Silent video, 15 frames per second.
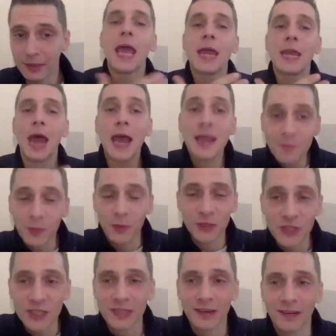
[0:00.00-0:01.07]
and I
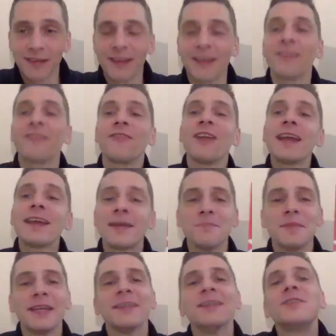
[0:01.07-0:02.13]
personally
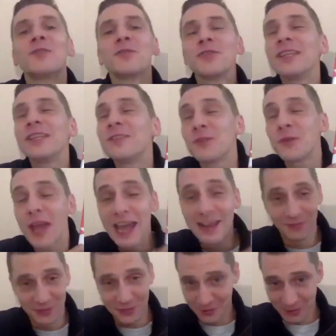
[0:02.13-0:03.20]
recommend it to read to
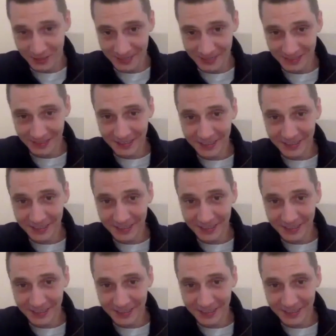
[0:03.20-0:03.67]
everyone